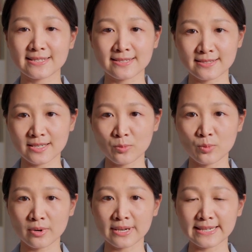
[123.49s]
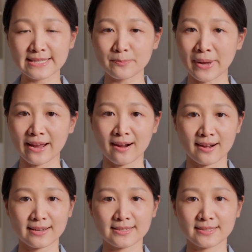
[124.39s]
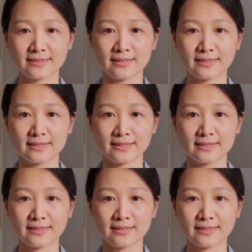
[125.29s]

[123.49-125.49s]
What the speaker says: certain words by heart,